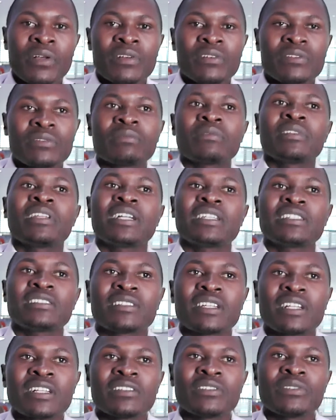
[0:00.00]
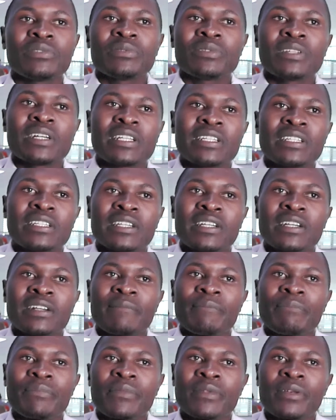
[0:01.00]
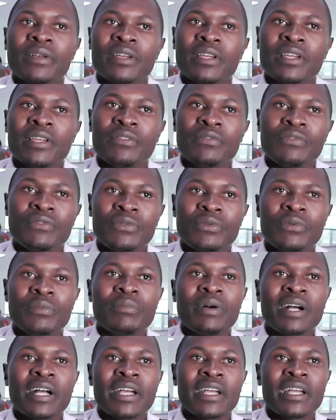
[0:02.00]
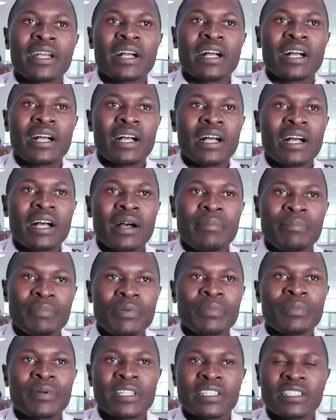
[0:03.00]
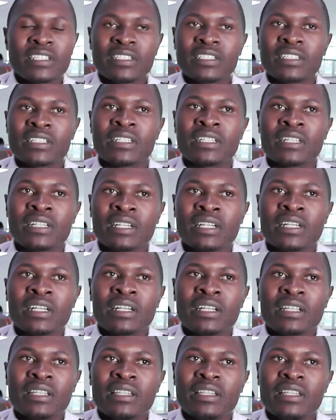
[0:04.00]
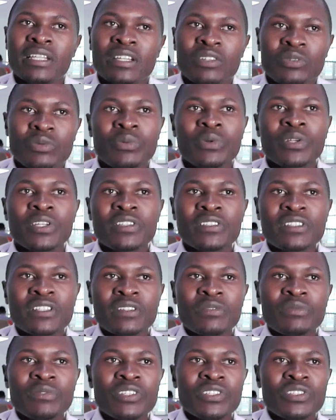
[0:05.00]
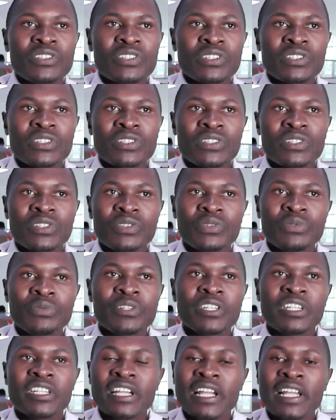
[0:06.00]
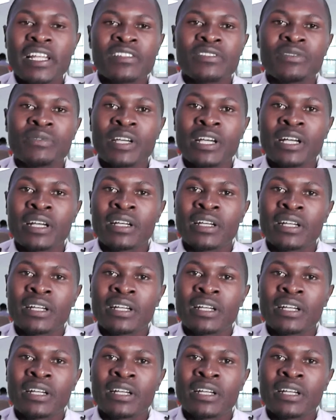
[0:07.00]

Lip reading: So that tells you that if you buy a property, there are two ways in which you will realize where